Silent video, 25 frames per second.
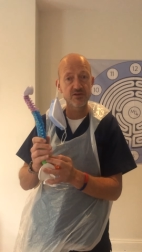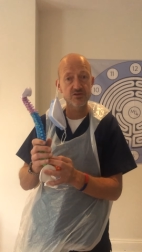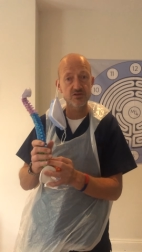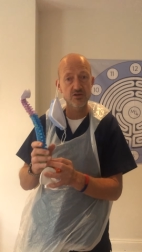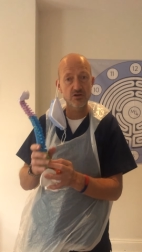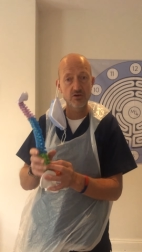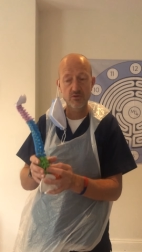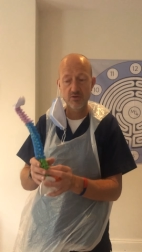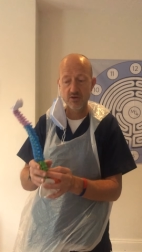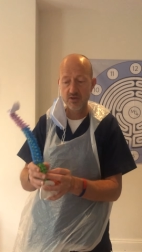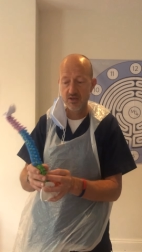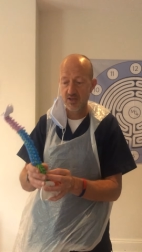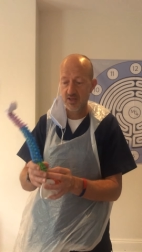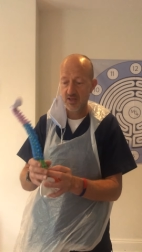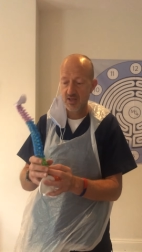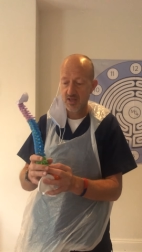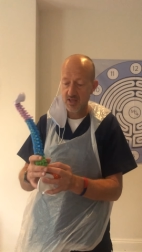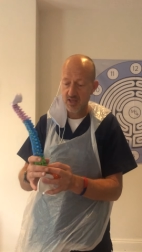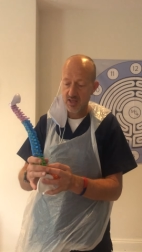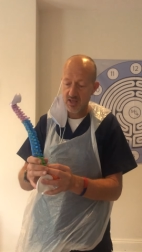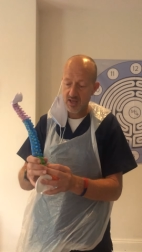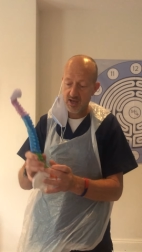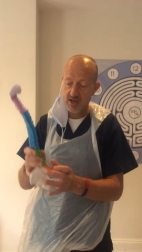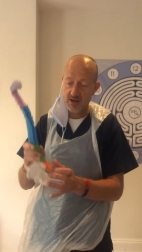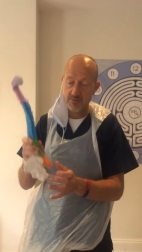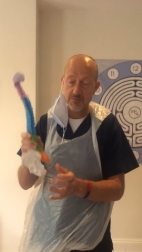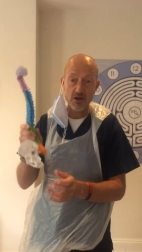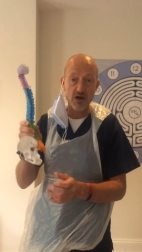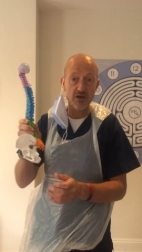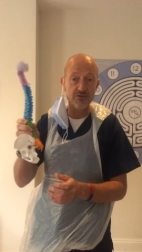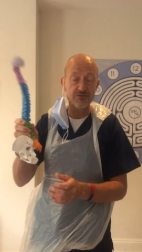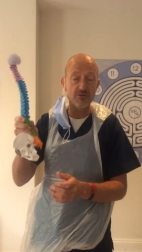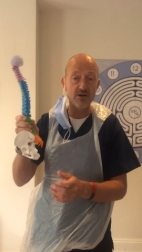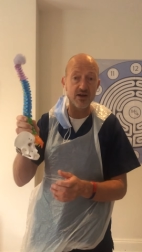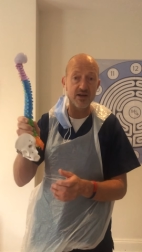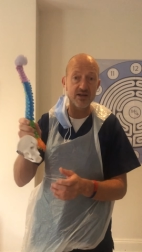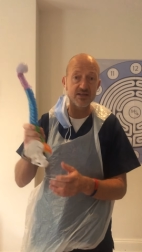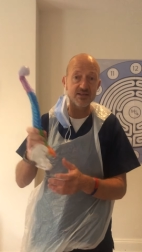So um,
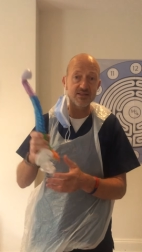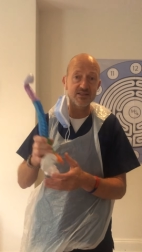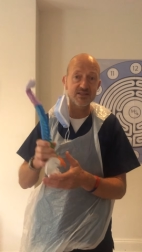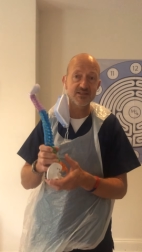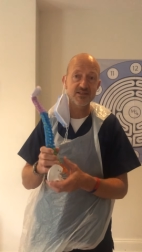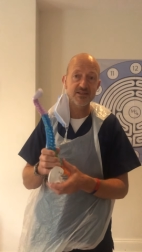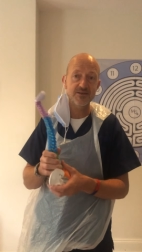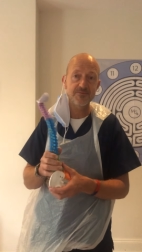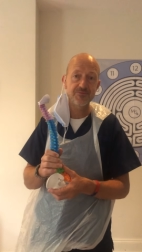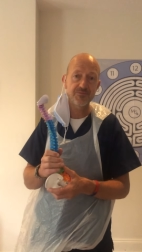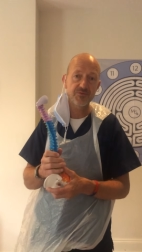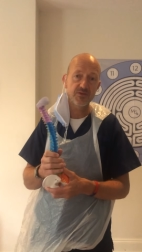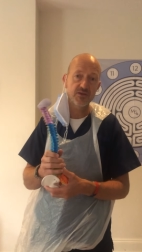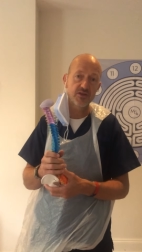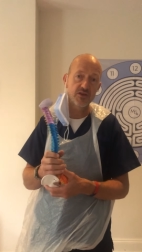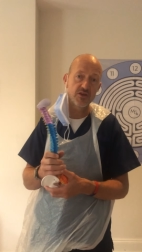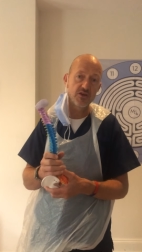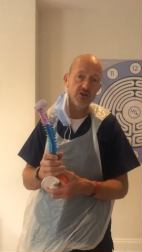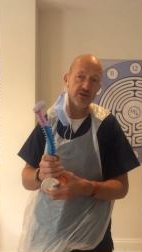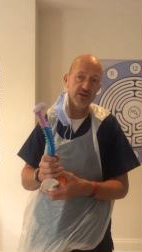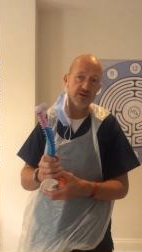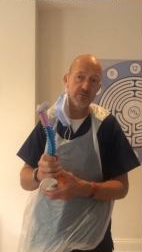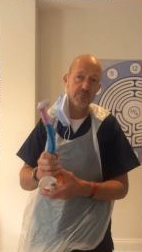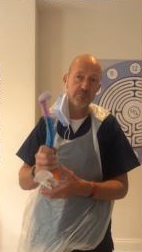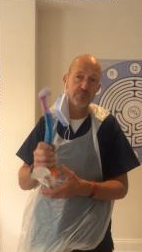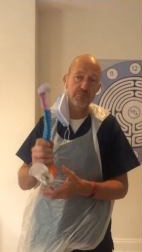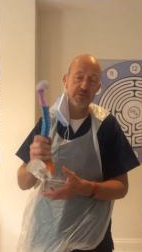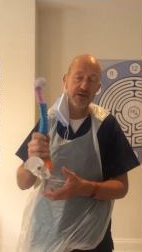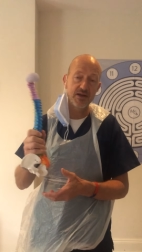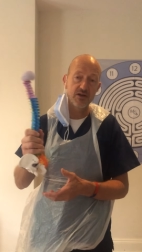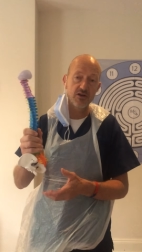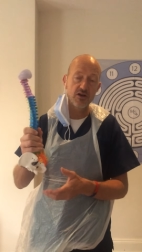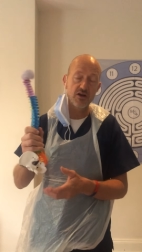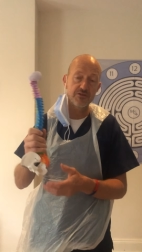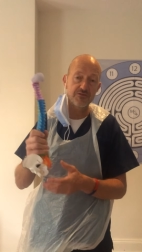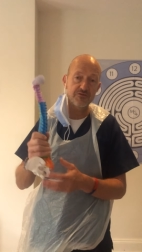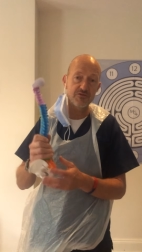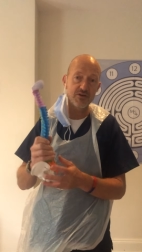arthritis, you can
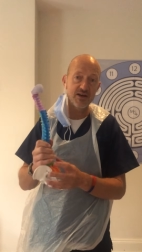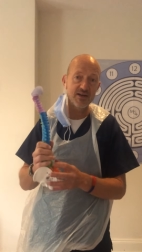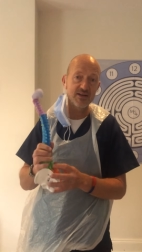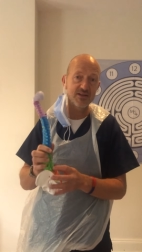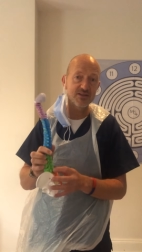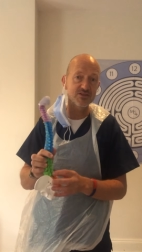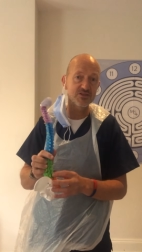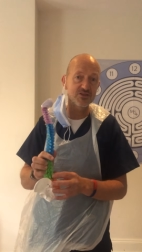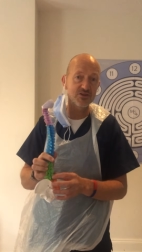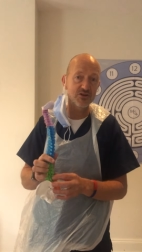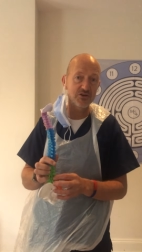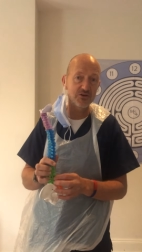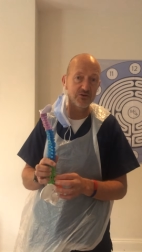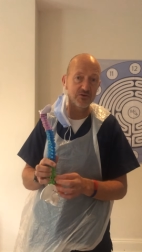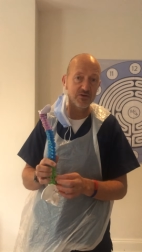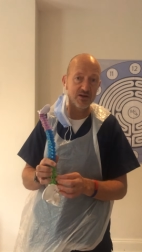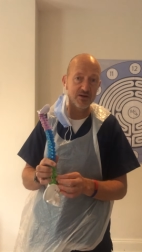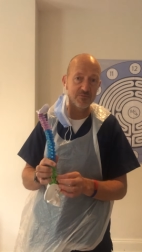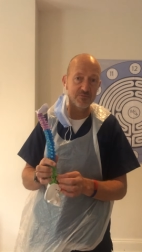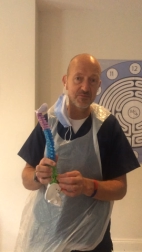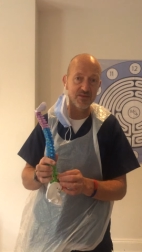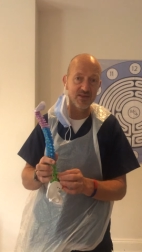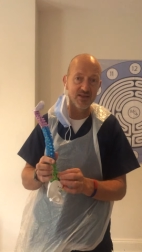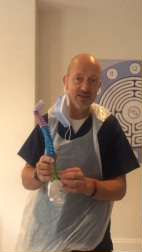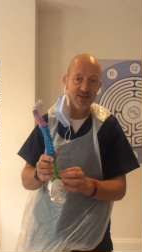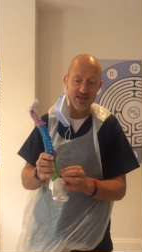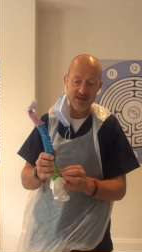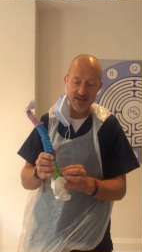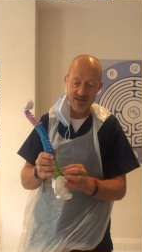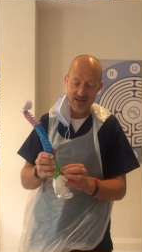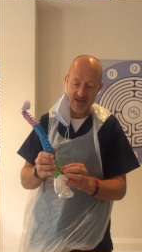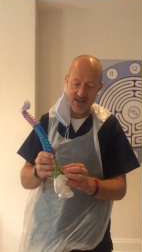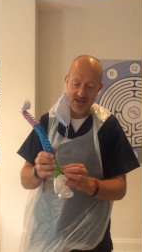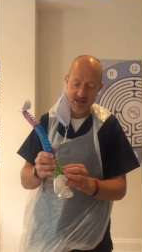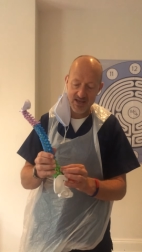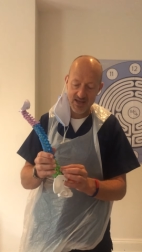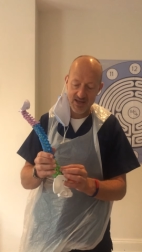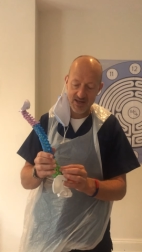beat arthritis, so um,
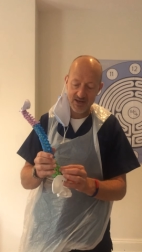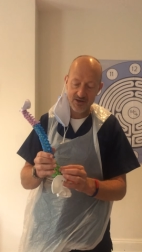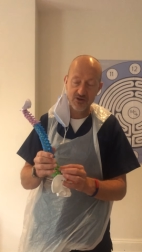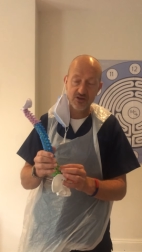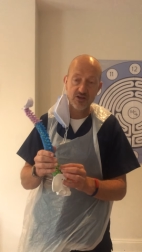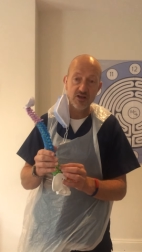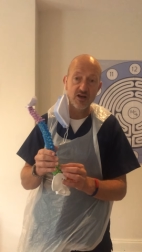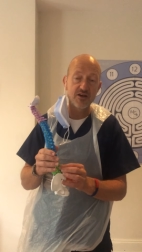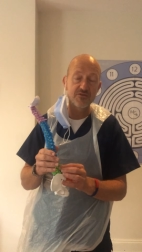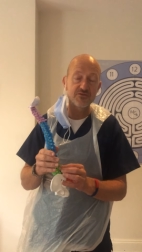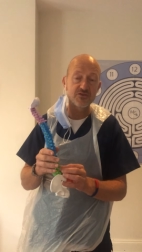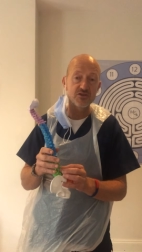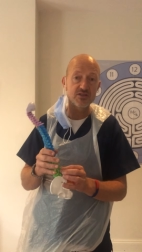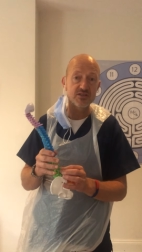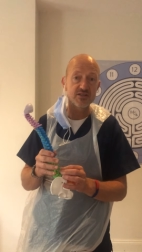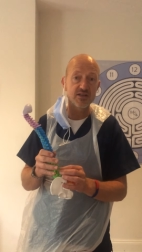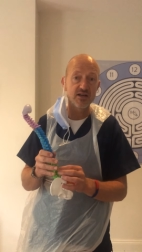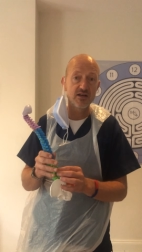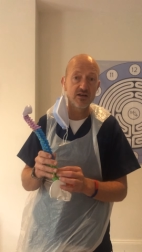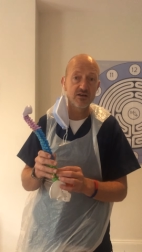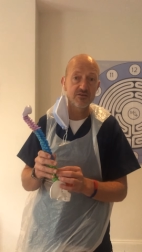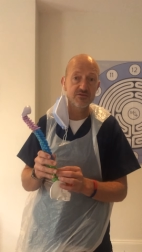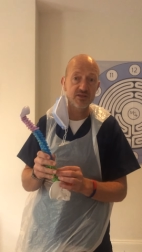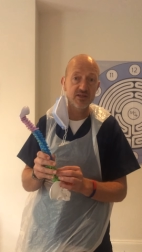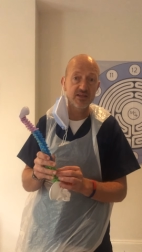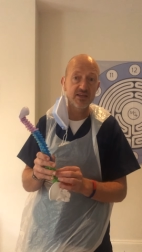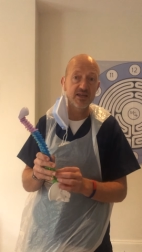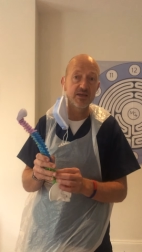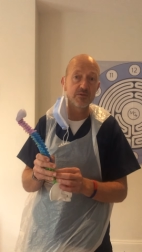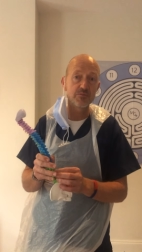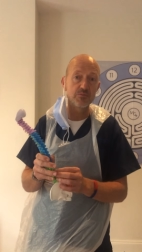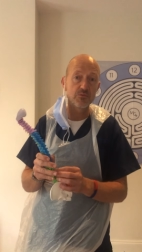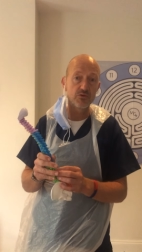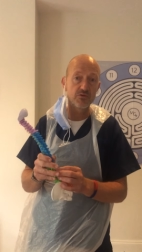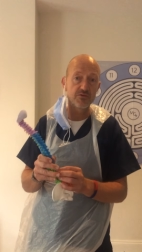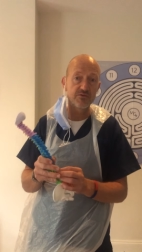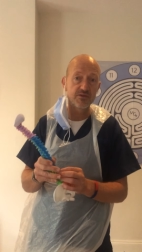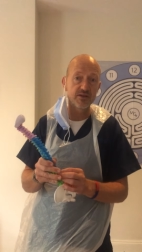look after yourselves and
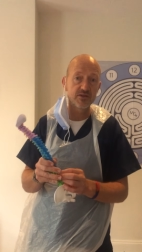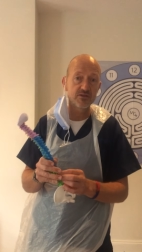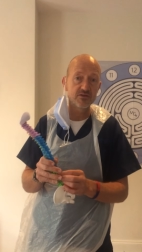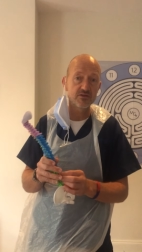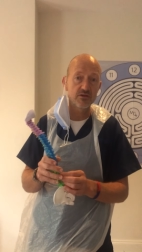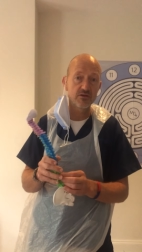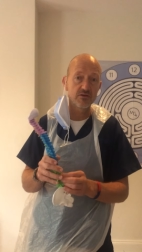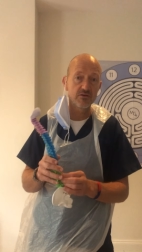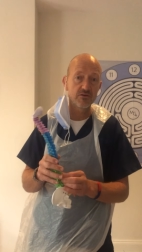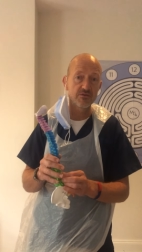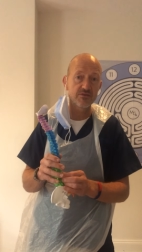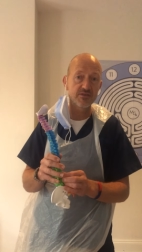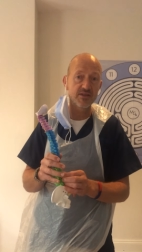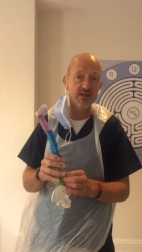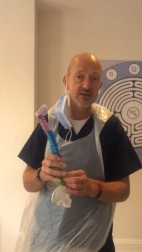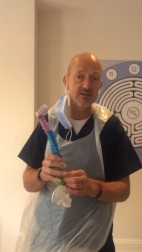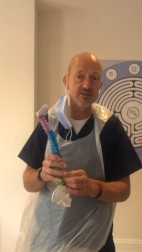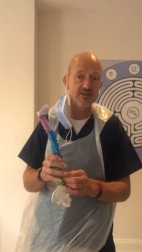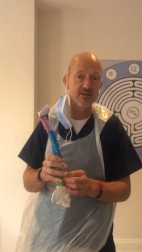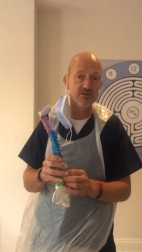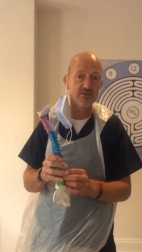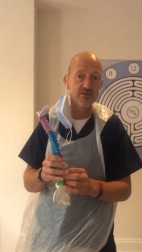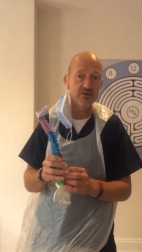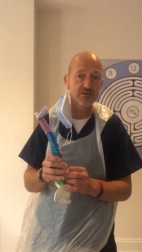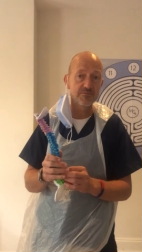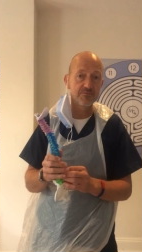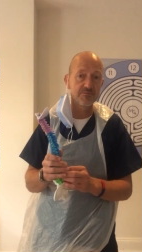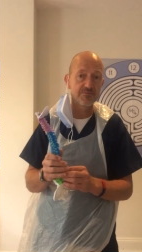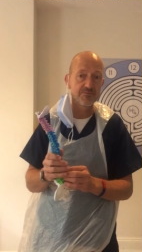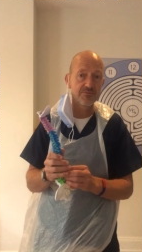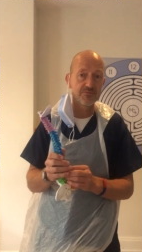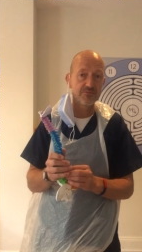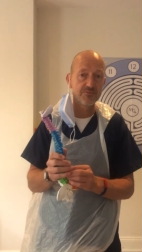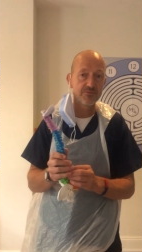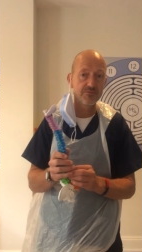keep moving. So thanks, Aaron.